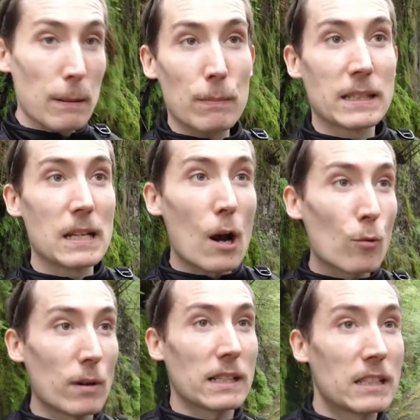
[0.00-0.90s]
But now,
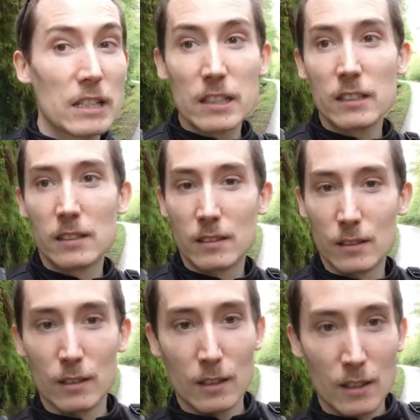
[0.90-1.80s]
right here,
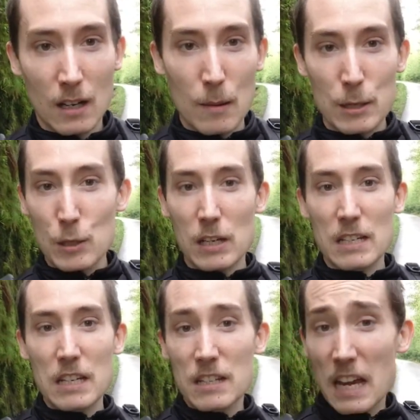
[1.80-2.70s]
I mean, you can
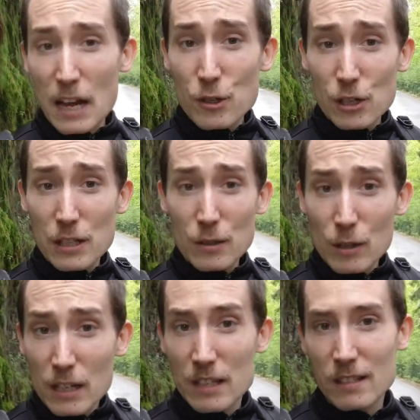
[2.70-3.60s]
hear the engine and you
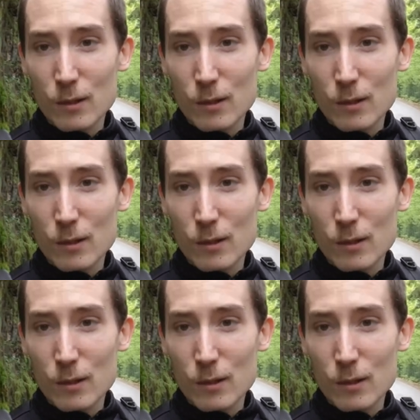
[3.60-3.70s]
hear it